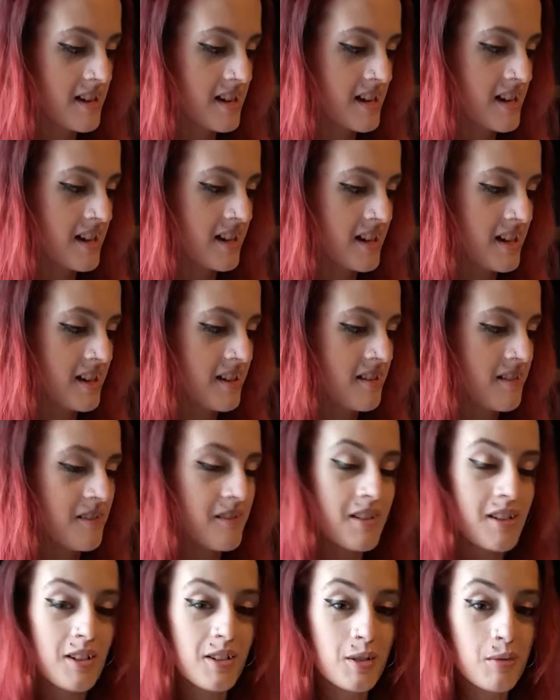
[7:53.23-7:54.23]
and I know
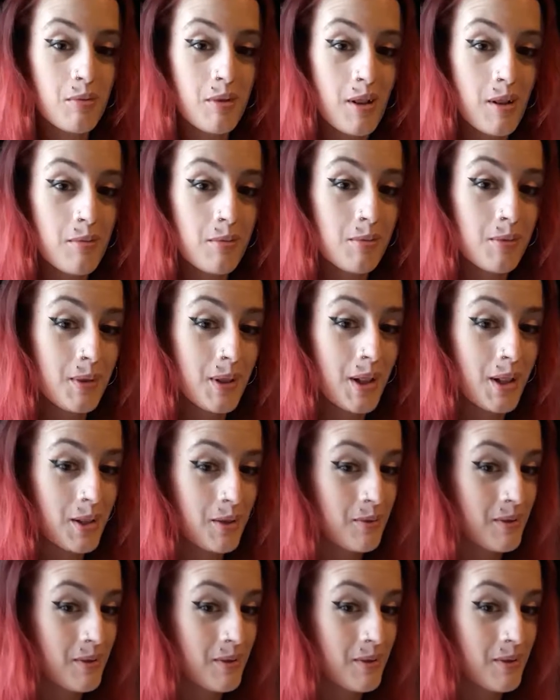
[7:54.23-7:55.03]
y'all are probably going to